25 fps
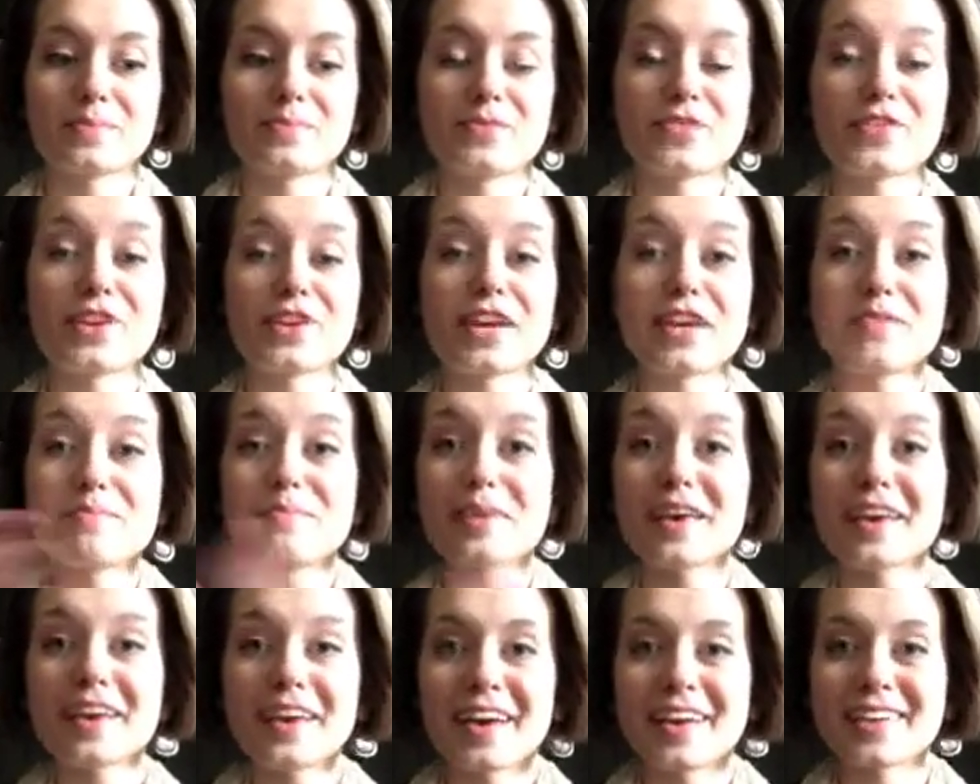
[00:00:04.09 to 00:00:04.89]
Forgive
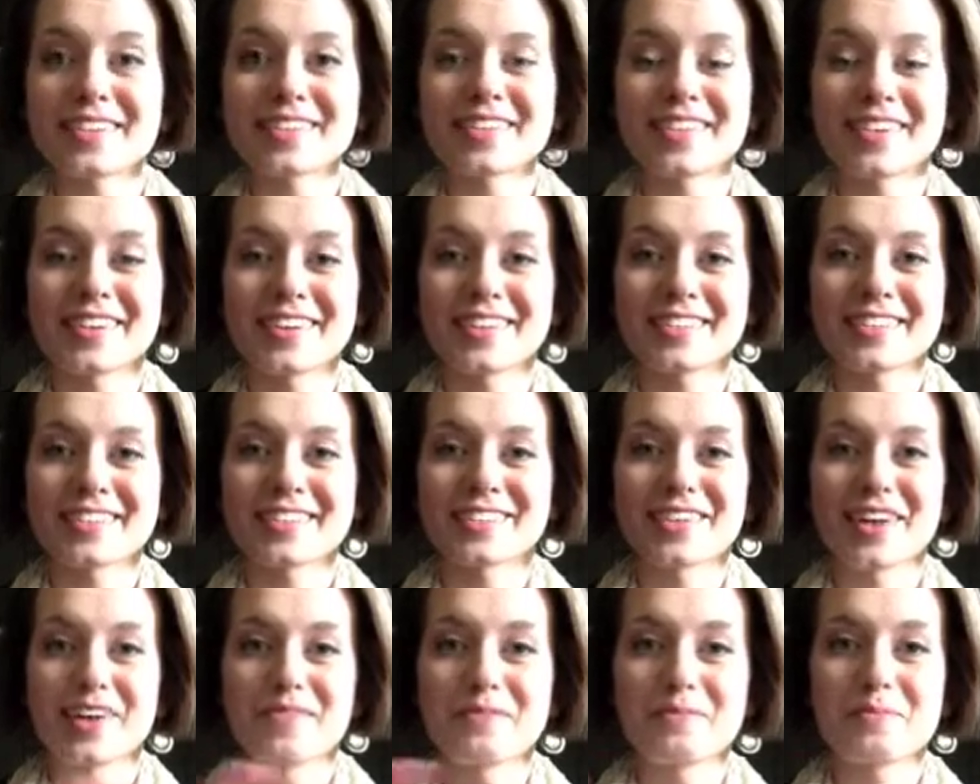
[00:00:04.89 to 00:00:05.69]
me, I
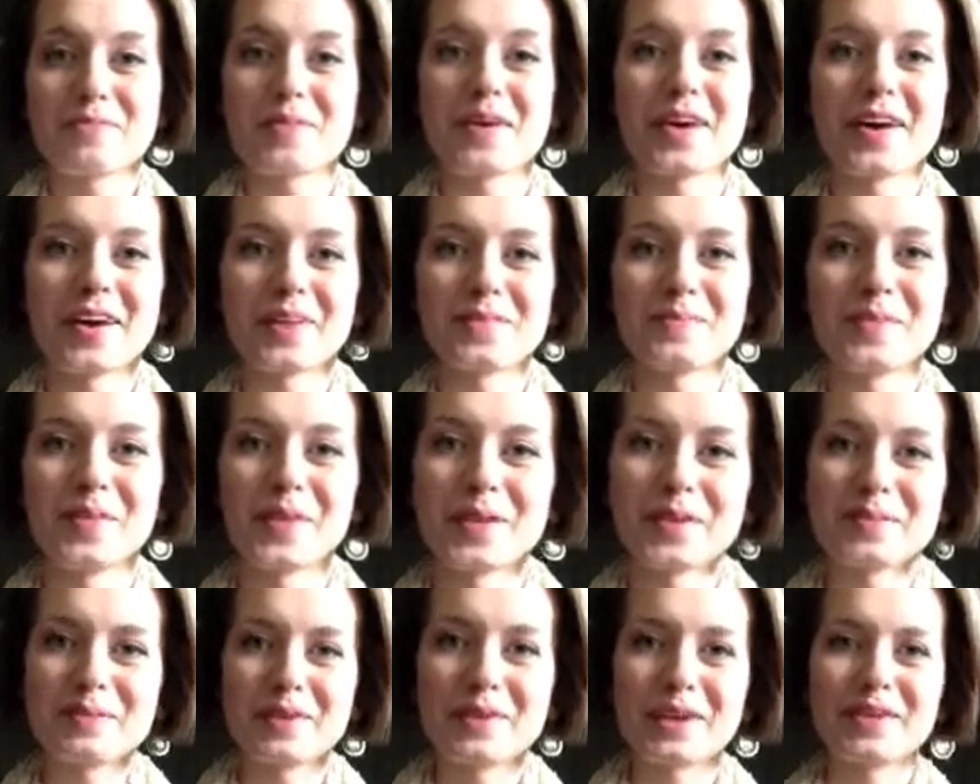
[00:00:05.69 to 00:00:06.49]
still have a
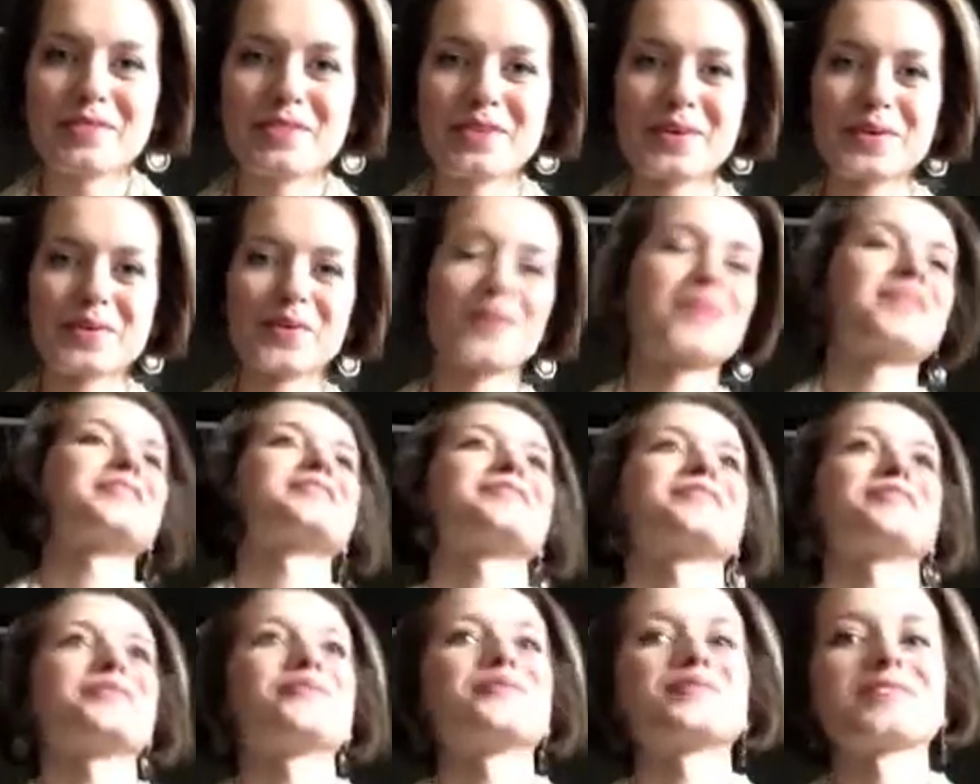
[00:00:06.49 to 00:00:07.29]
little bit of a cold,
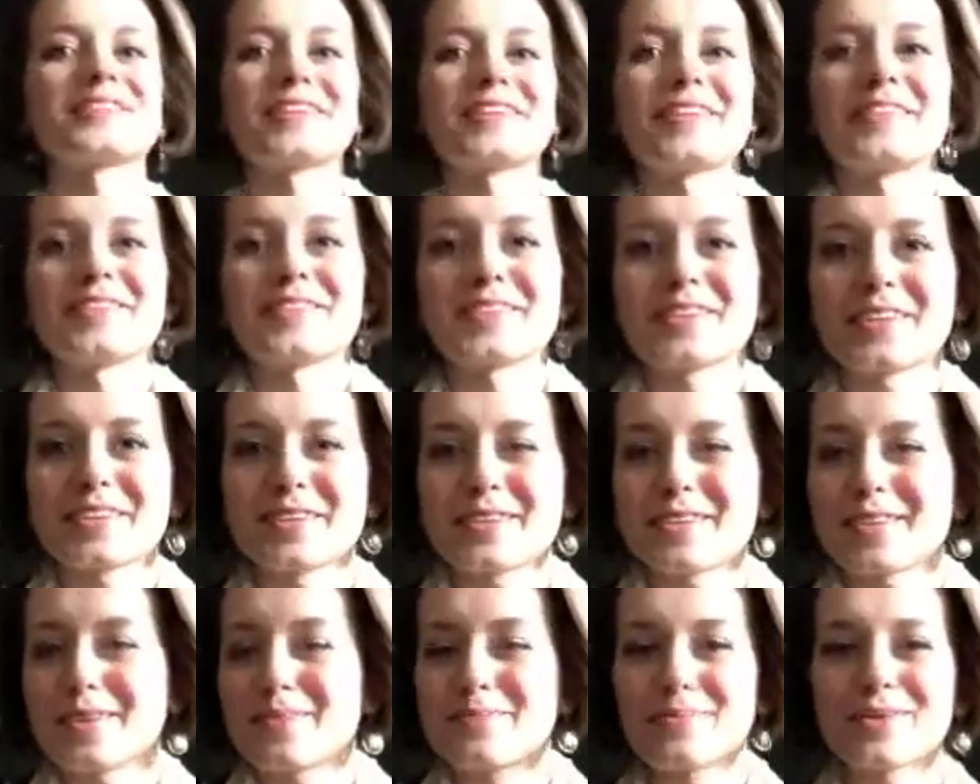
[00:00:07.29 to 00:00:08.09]
so I don't sound
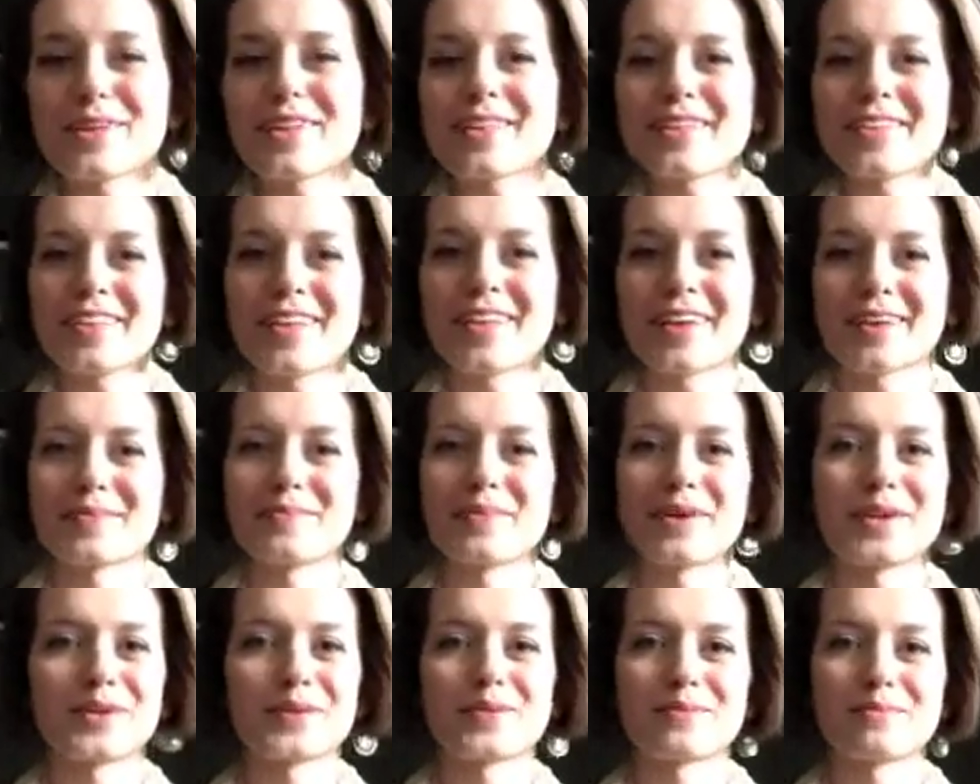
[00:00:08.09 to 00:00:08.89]
completely like
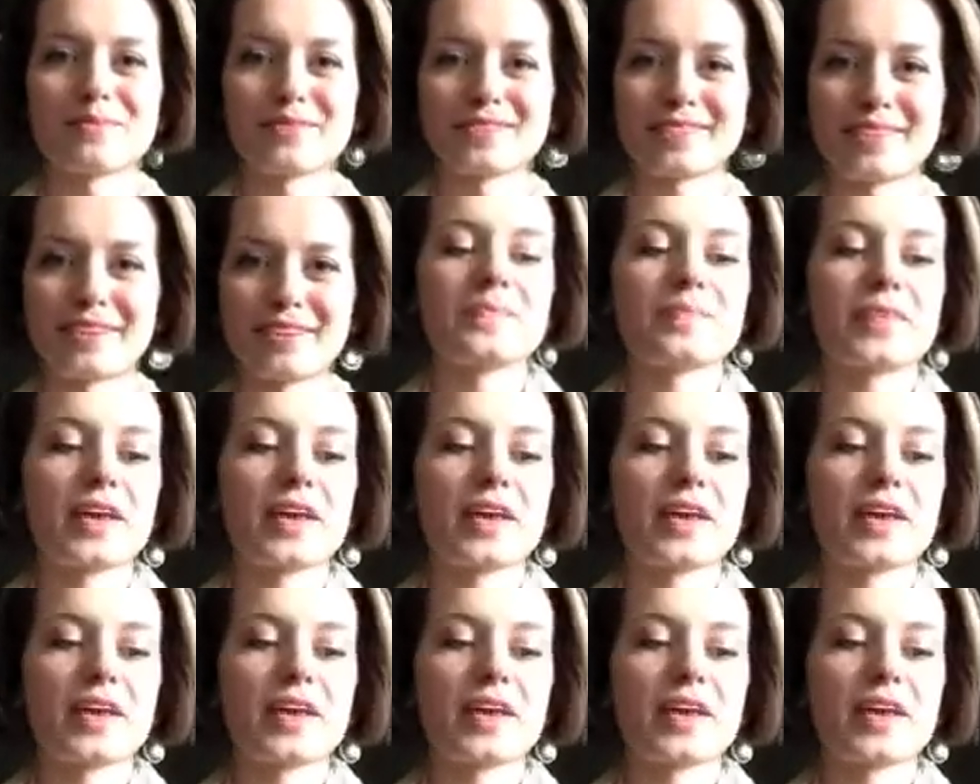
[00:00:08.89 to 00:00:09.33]
my normal self.